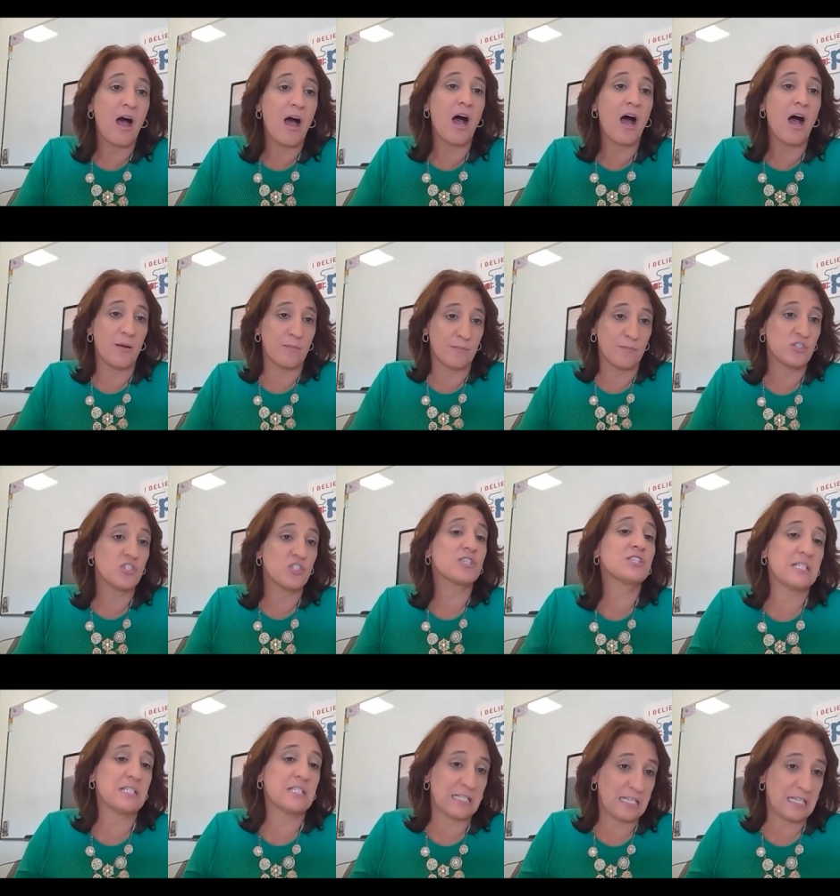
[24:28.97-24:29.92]
Um,
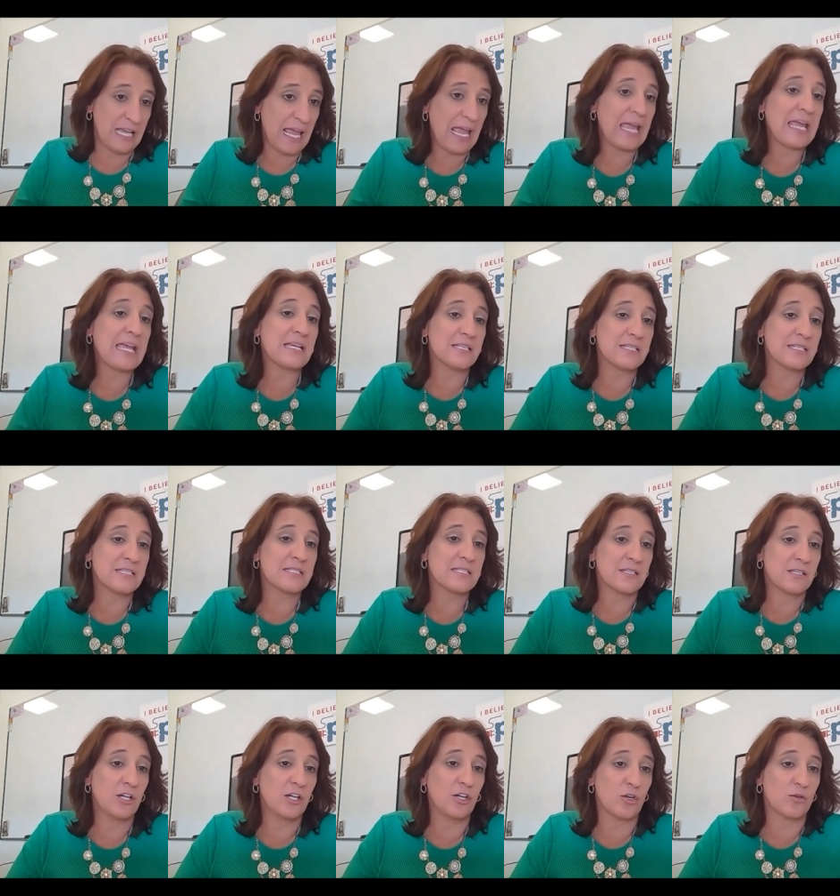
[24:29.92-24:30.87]
just in case
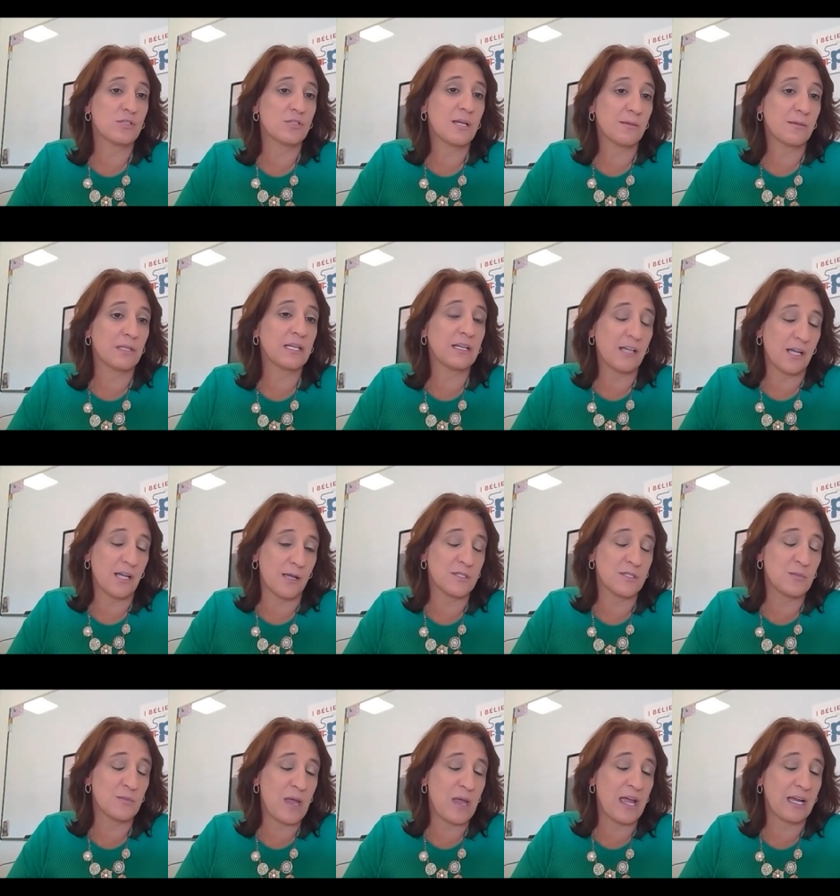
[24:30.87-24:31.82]
you know something
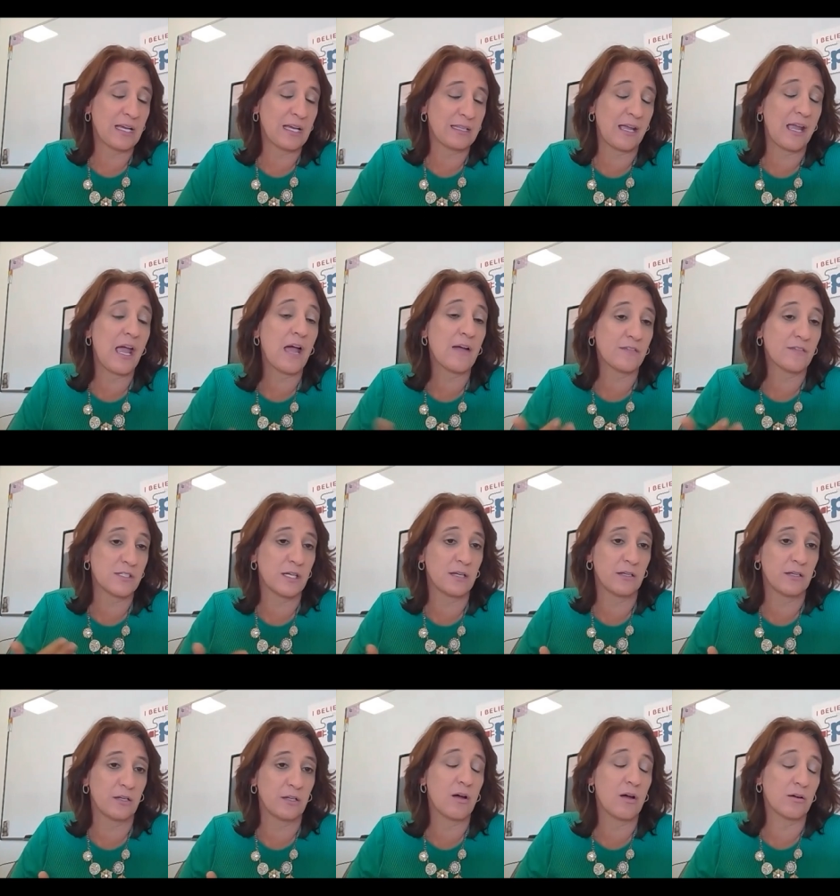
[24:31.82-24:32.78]
comes back and they have to
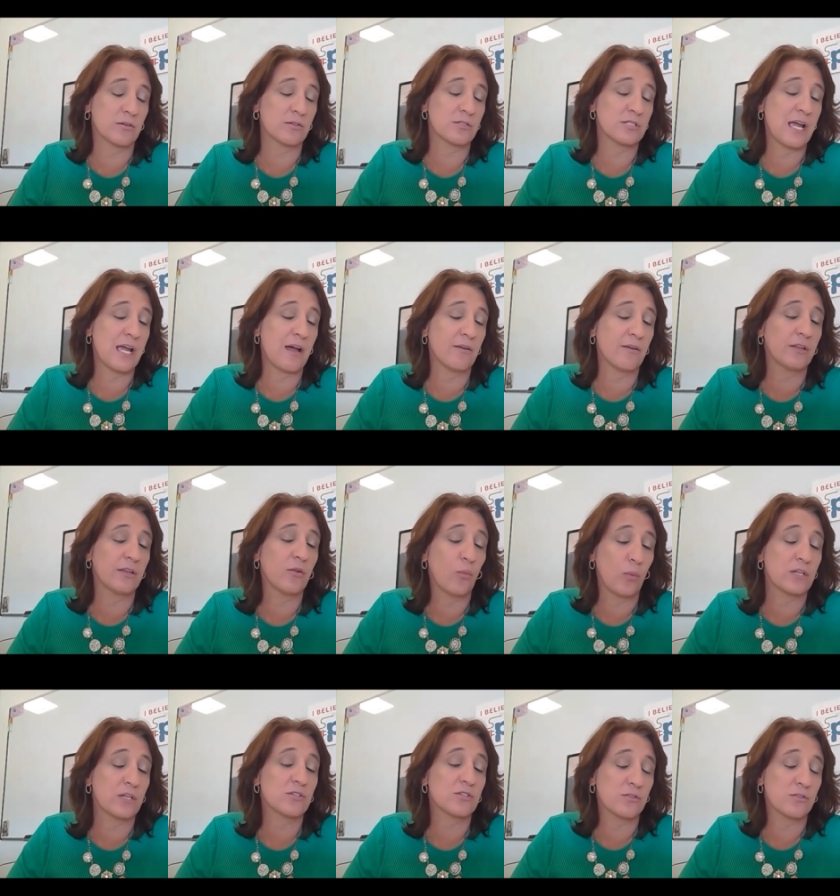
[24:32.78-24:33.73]
you know hunker down in the
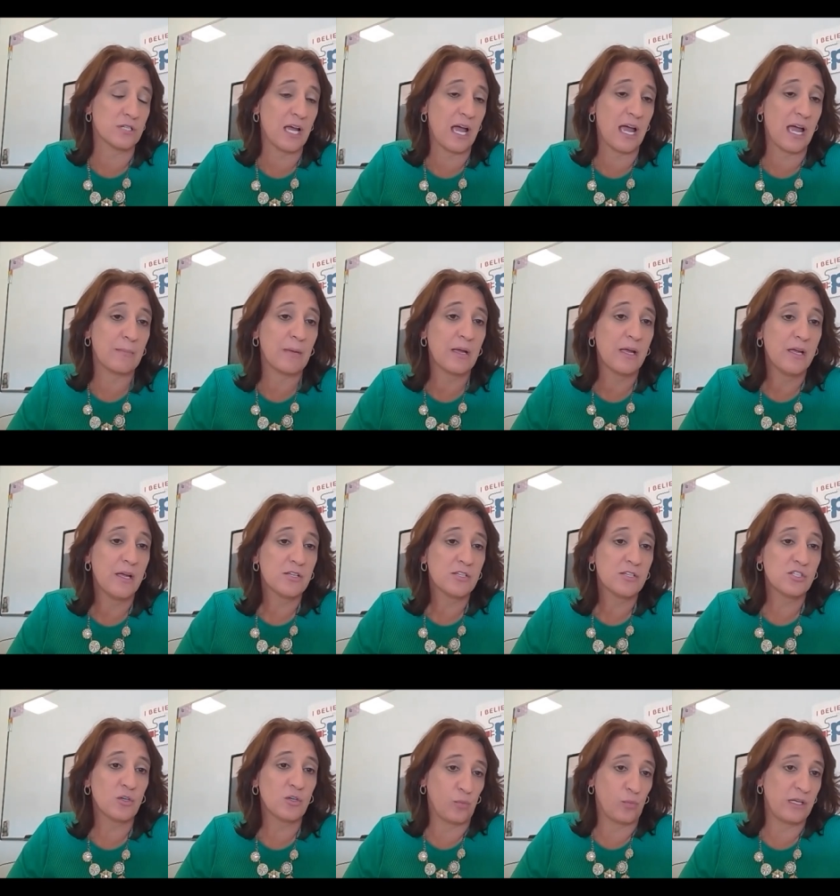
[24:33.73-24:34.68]
winter time
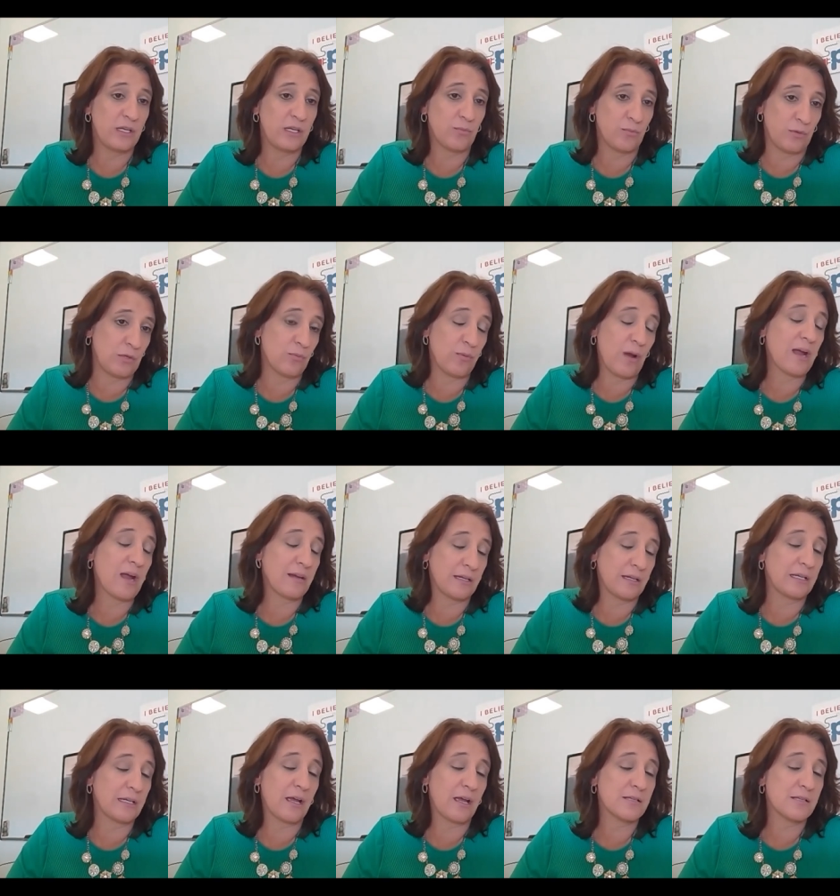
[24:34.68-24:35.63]
so we we
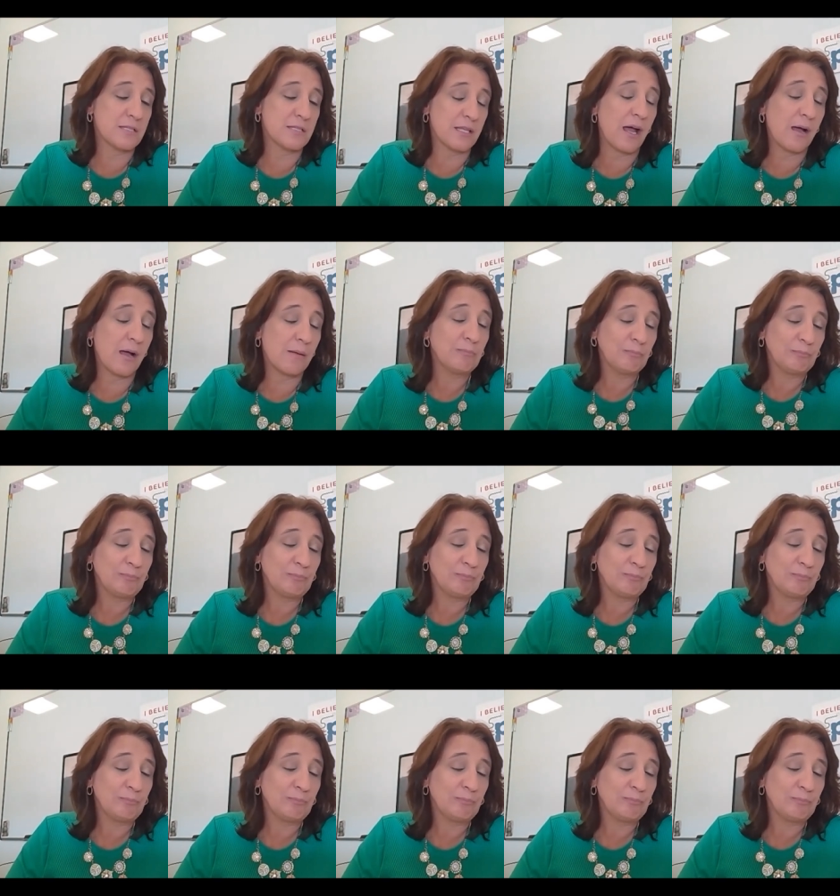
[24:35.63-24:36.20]
recognize that